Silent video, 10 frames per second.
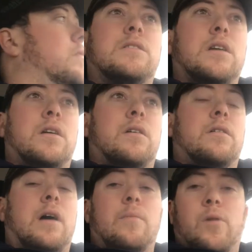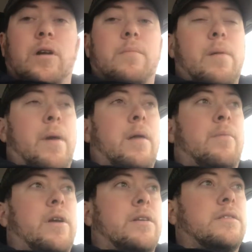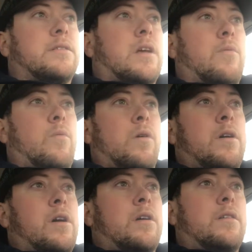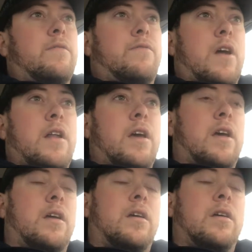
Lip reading: So I'm wearing my back brace. I wore it Friday